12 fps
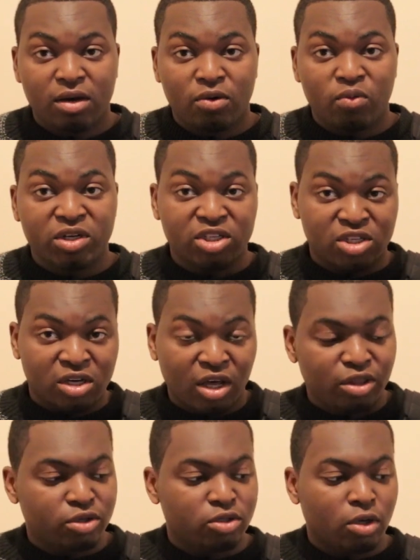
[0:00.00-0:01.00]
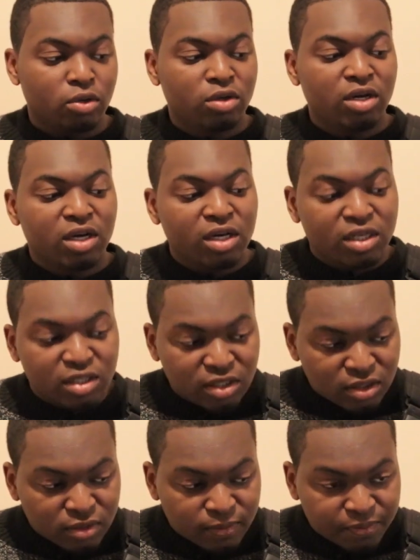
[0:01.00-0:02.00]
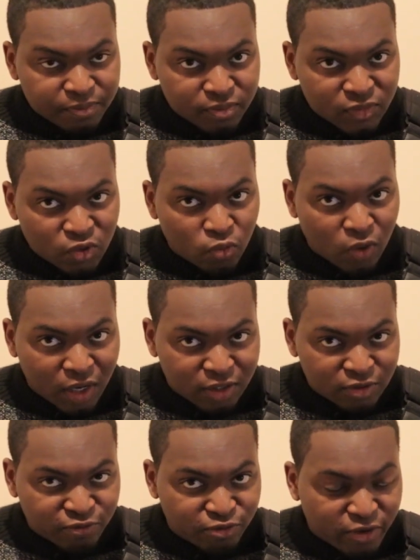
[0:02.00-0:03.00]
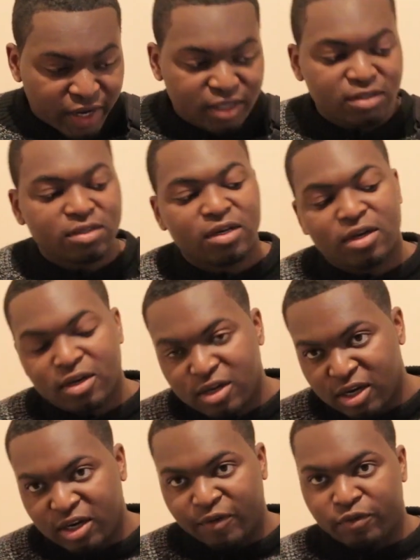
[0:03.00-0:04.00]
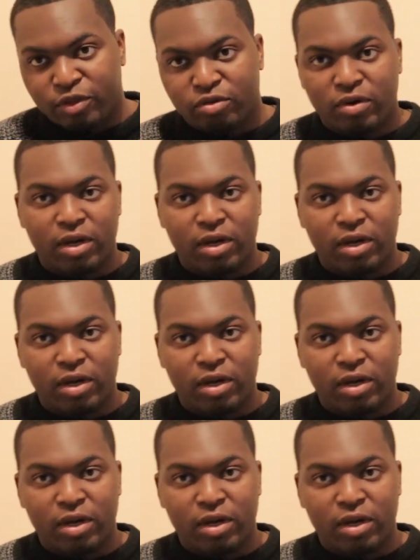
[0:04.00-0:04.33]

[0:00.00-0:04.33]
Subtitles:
which is another tone, 1 fret, another